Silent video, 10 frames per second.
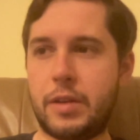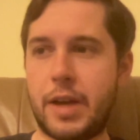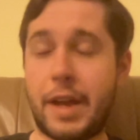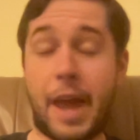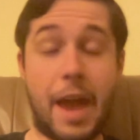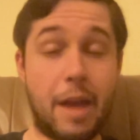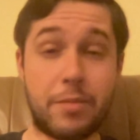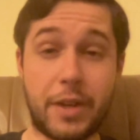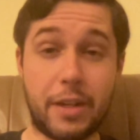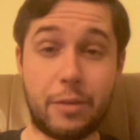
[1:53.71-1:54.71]

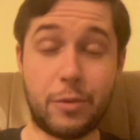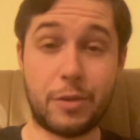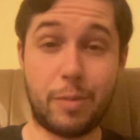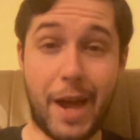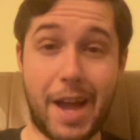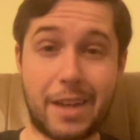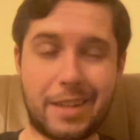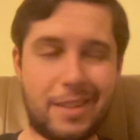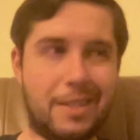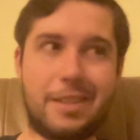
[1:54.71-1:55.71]
Heimdall was
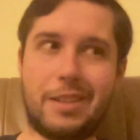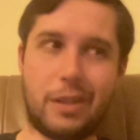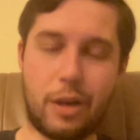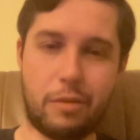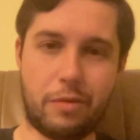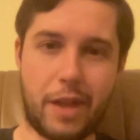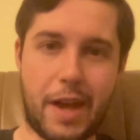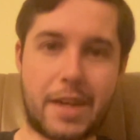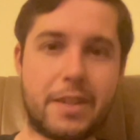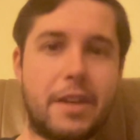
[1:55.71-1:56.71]
back. Love
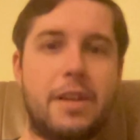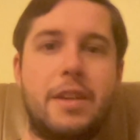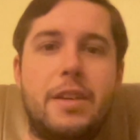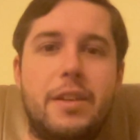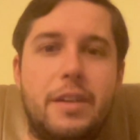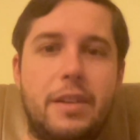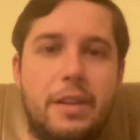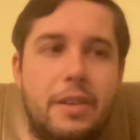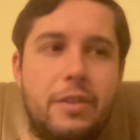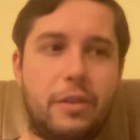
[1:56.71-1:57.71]
that.
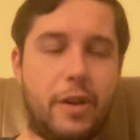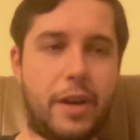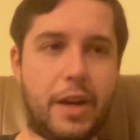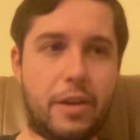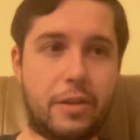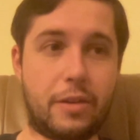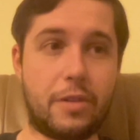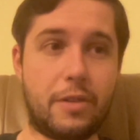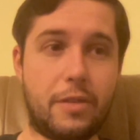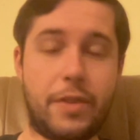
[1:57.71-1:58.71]
He's a great
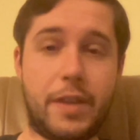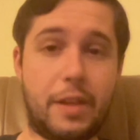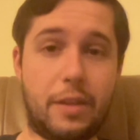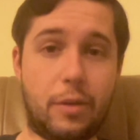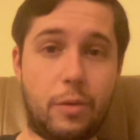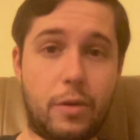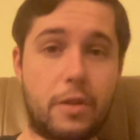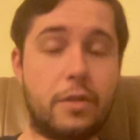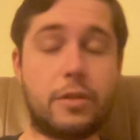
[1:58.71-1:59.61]
character in Thor.